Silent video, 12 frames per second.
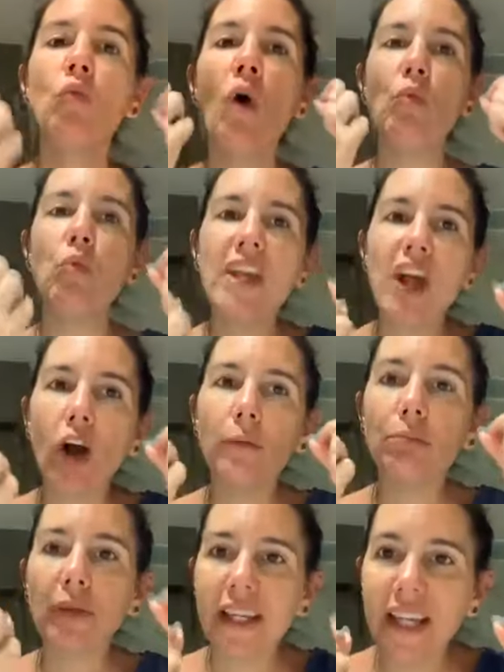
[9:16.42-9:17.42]
what we are
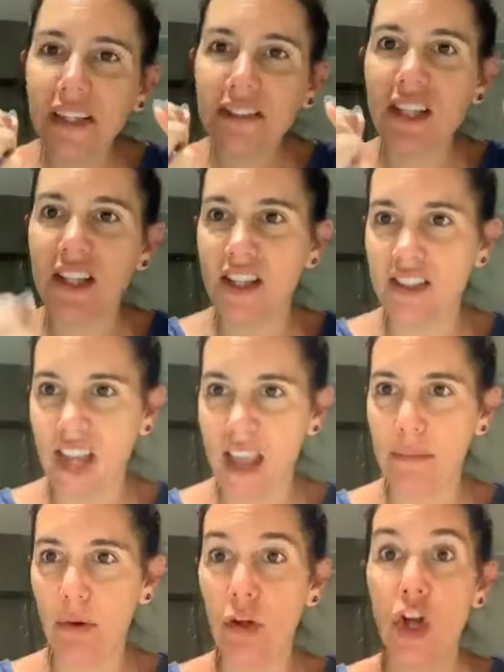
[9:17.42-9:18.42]
bringing to the
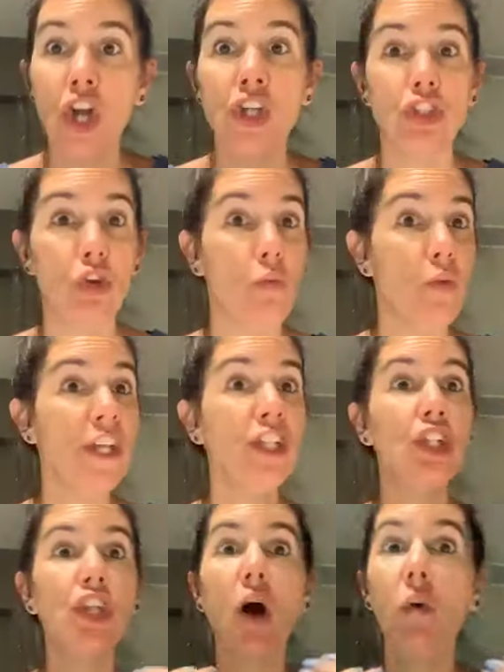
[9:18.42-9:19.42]
table. So we
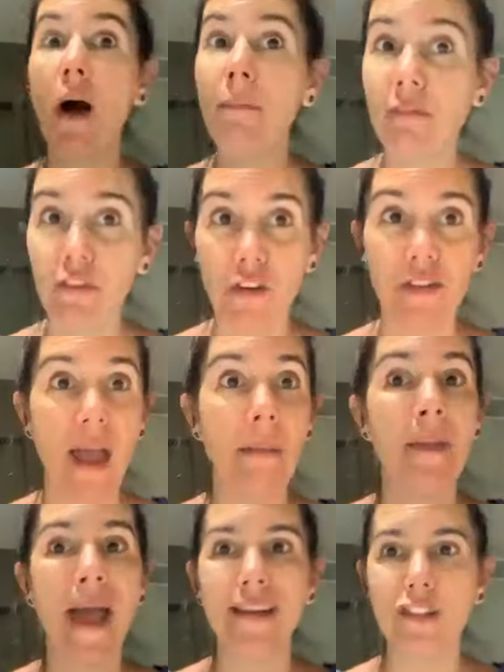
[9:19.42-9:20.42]
show up for
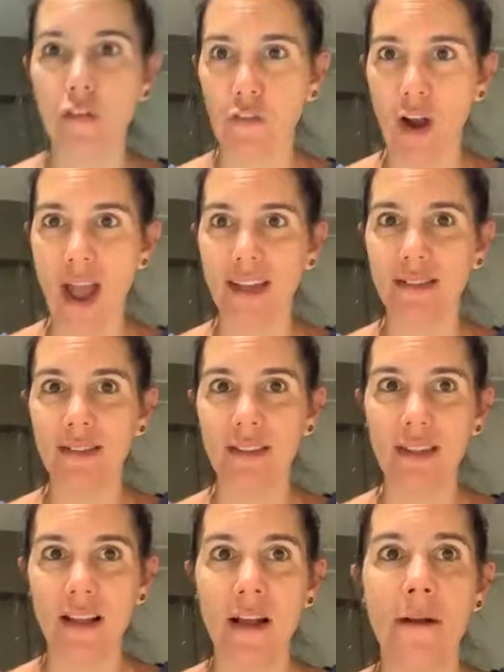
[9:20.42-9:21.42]
them as
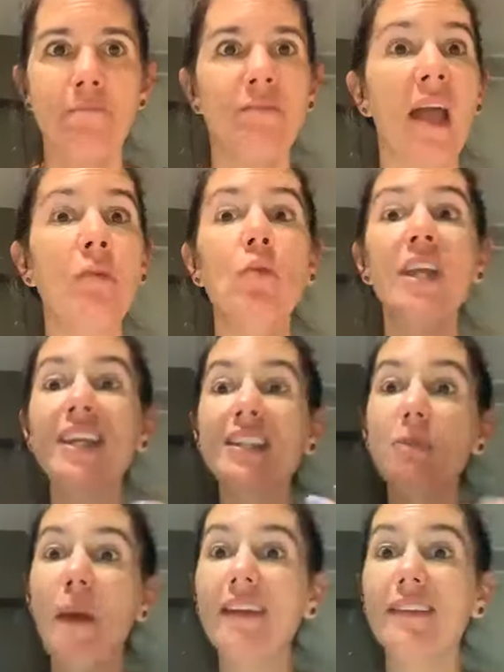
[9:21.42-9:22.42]
friends and we
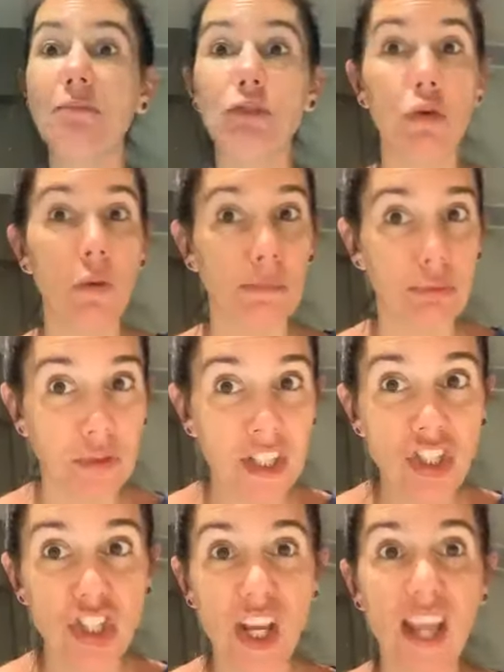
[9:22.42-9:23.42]
expect them to
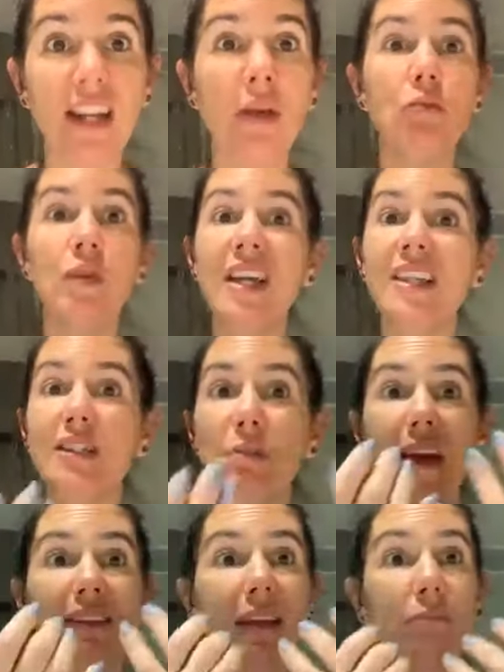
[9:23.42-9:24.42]
appreciate and we
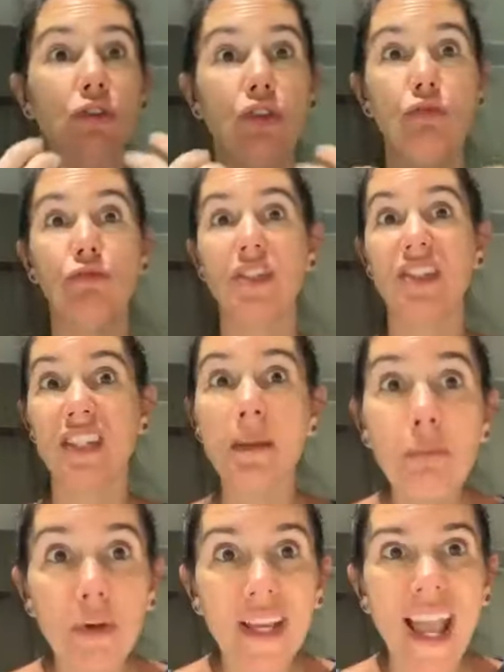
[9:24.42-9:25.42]
expect them to
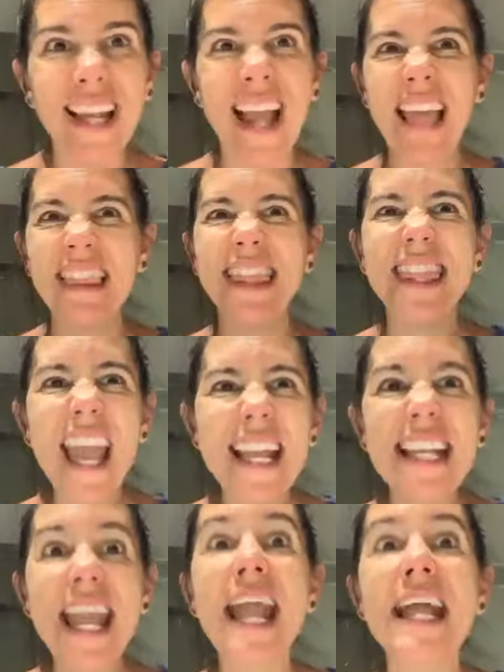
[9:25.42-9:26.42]
reciprocate, and they
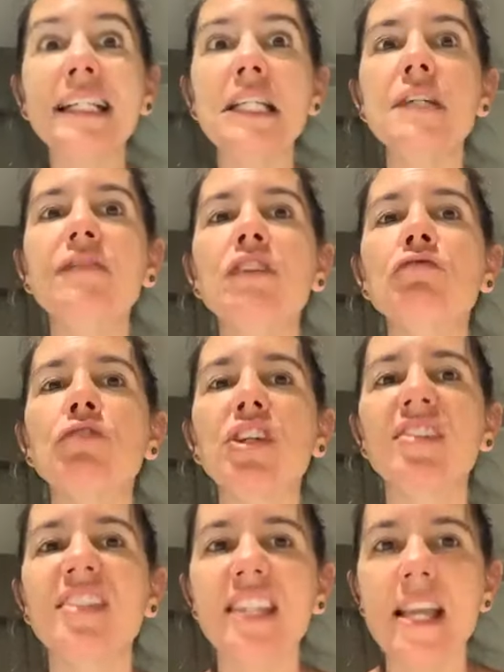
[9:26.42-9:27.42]
can't even
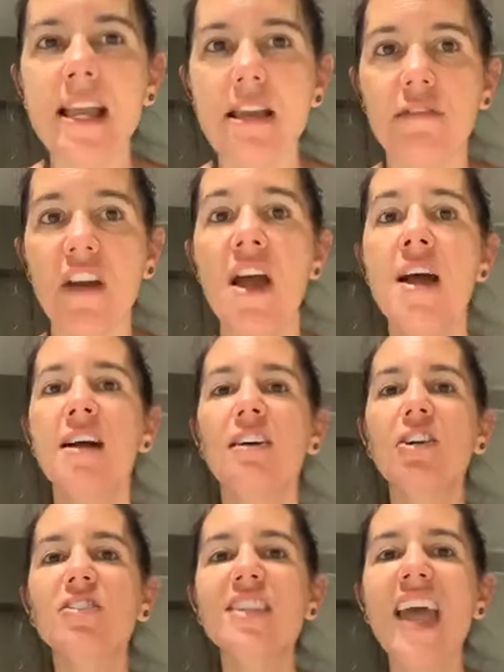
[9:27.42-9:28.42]
receive
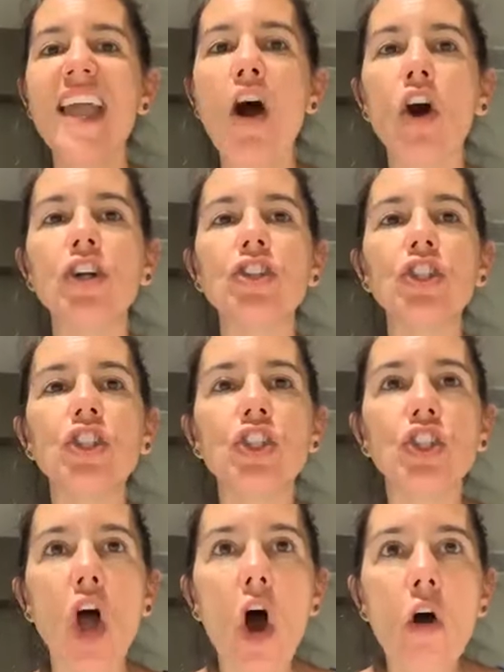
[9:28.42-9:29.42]
because they are
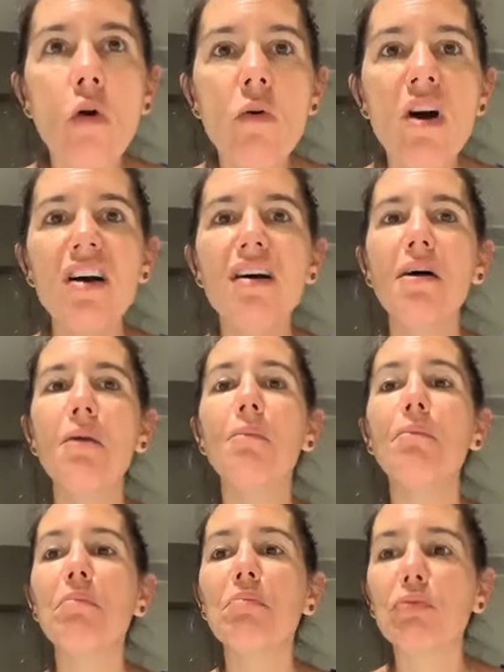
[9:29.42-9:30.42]
so
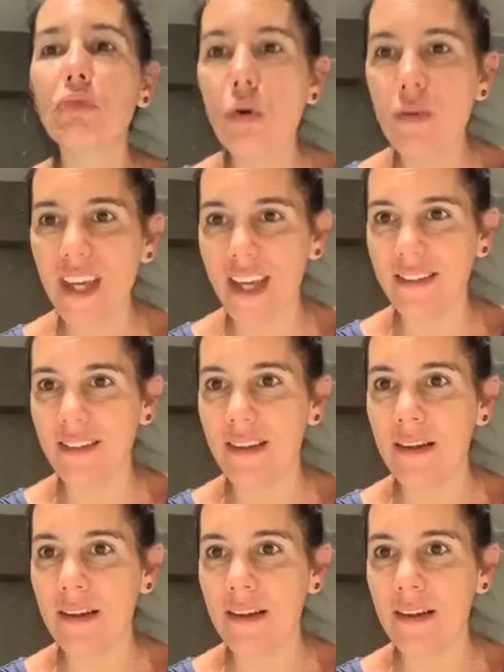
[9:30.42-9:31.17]
broken.